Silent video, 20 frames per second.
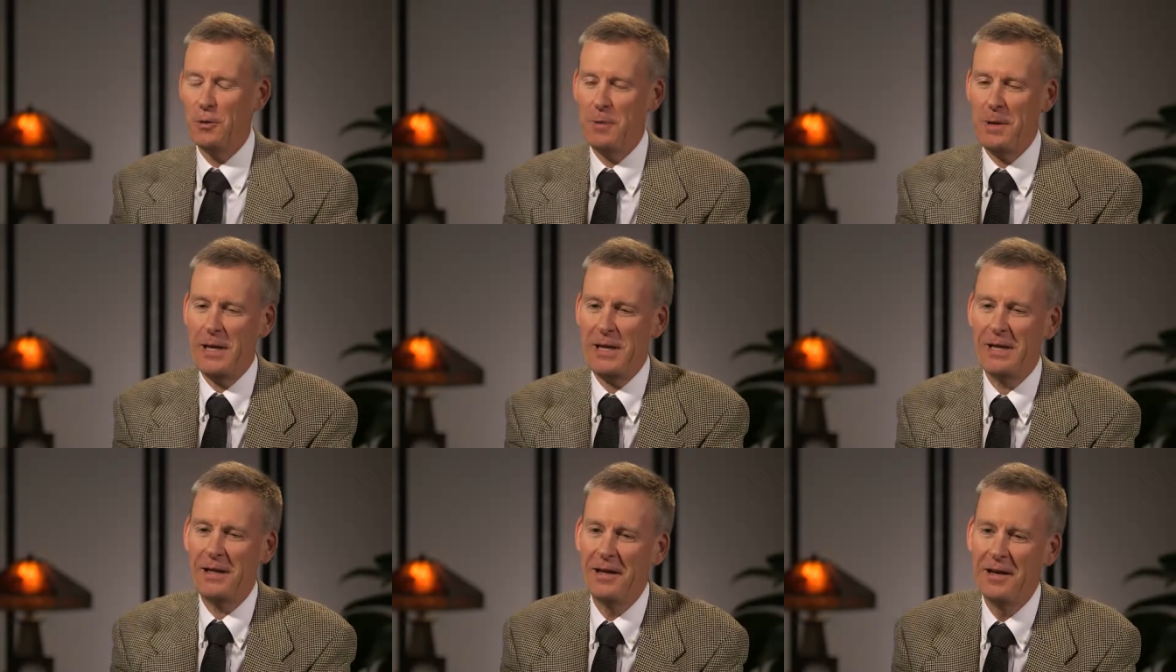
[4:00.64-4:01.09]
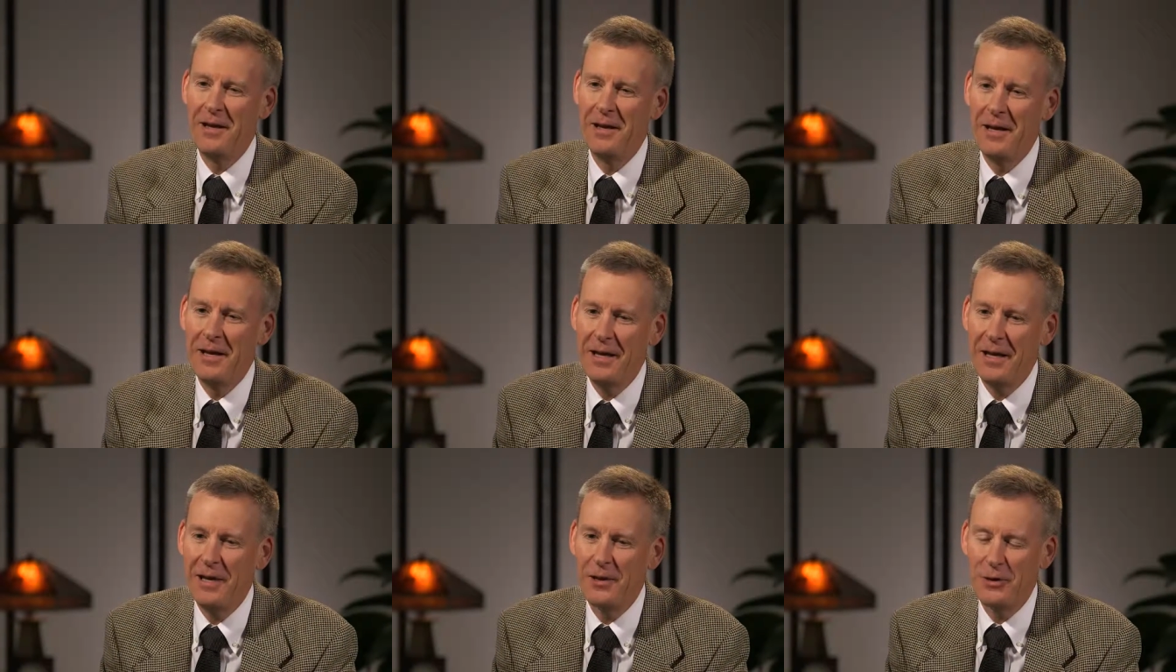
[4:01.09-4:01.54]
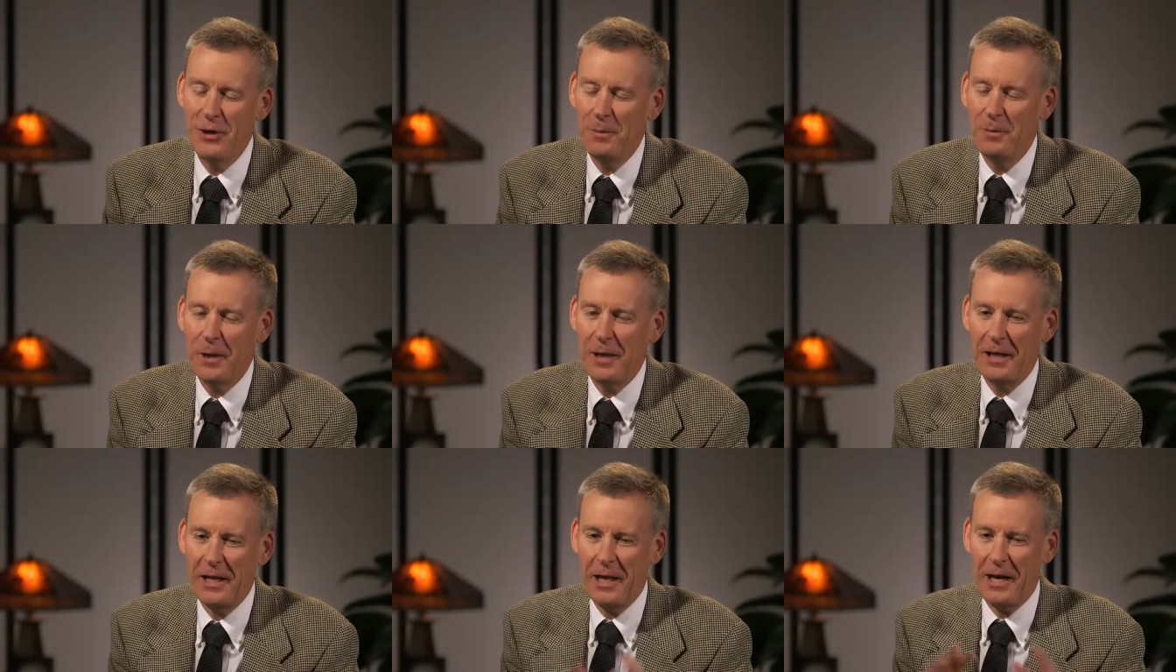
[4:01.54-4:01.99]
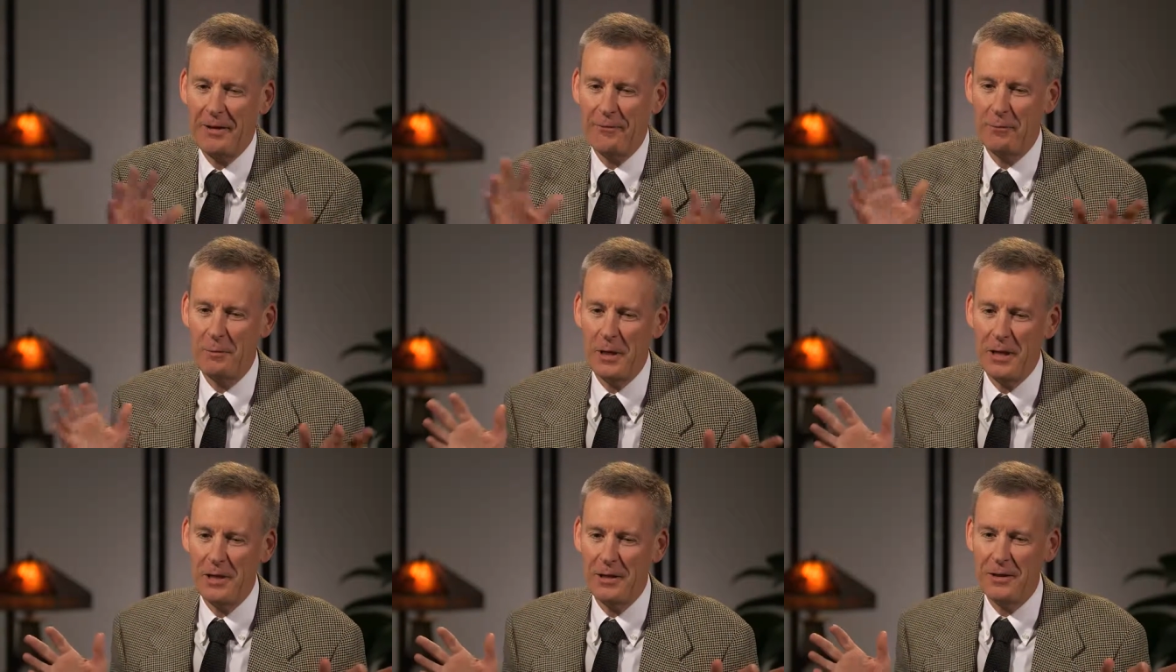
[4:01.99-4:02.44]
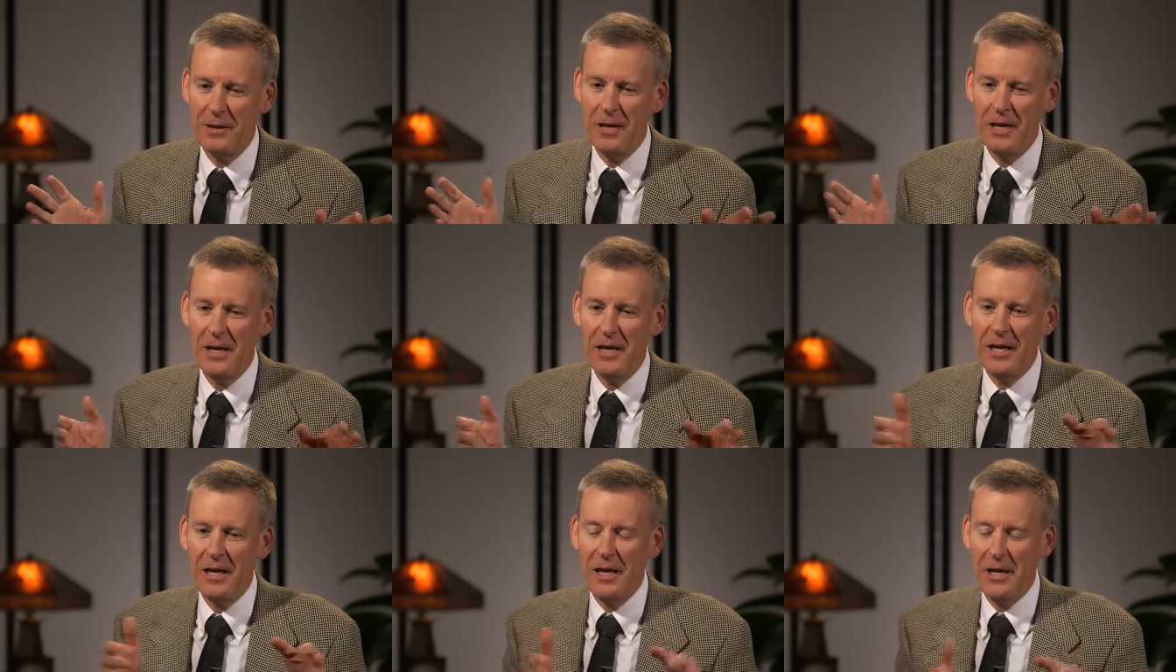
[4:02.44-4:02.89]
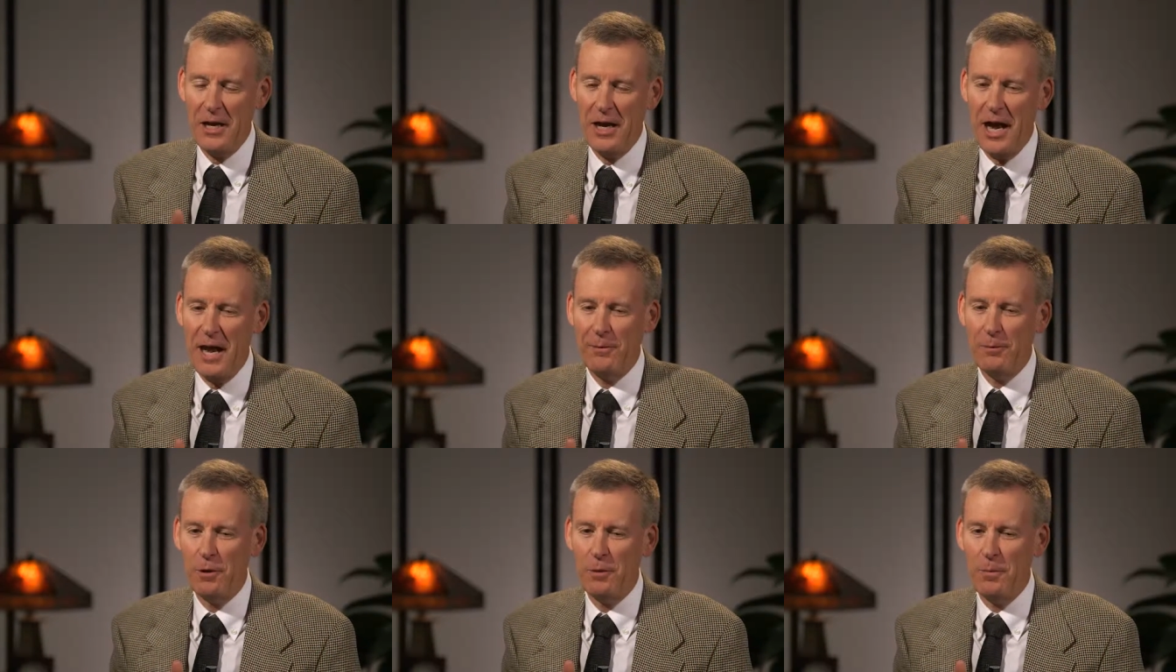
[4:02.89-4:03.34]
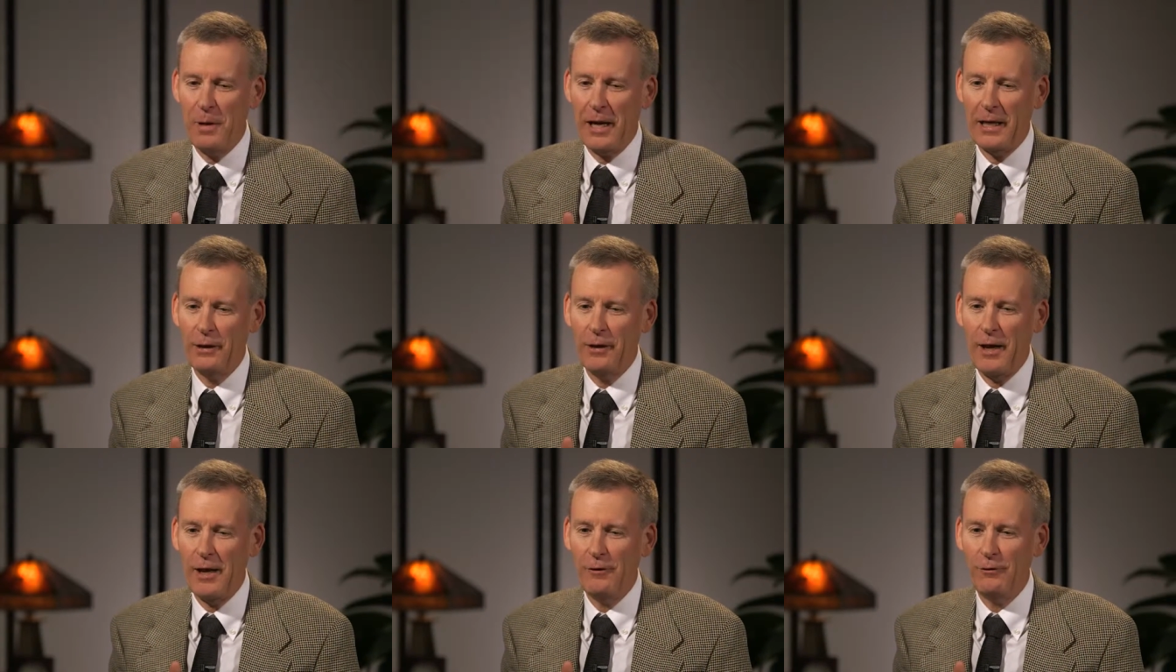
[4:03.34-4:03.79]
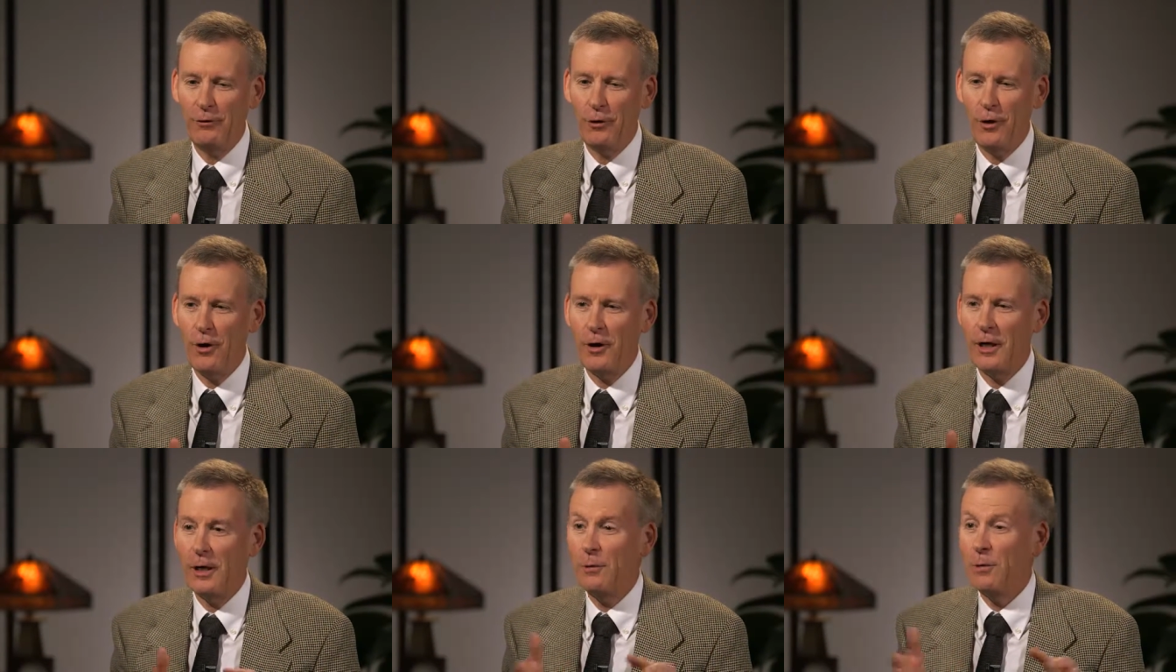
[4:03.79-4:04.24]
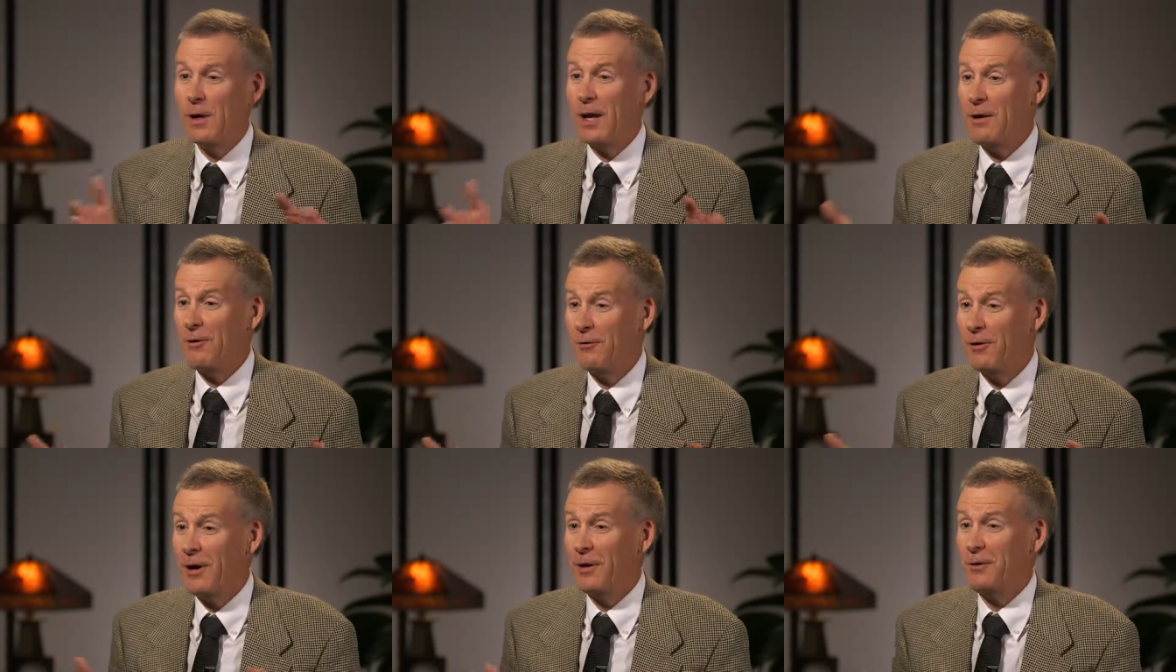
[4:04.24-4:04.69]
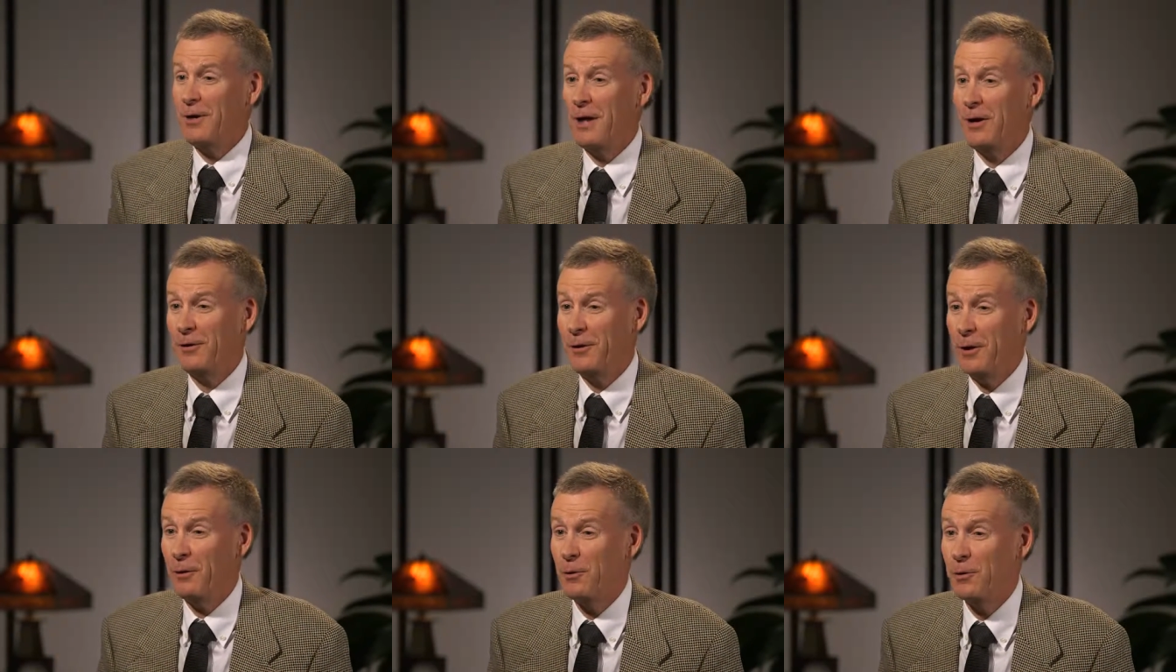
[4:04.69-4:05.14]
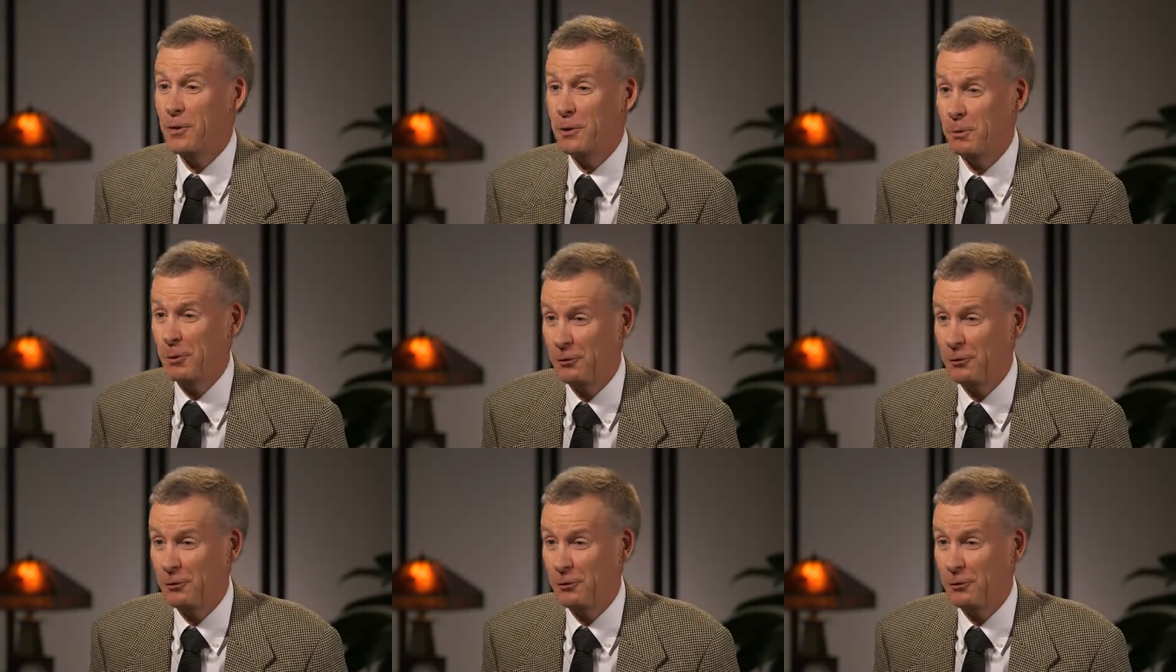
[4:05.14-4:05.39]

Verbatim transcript: you make is something that I've been enamored by lifelong. And when I found out there was a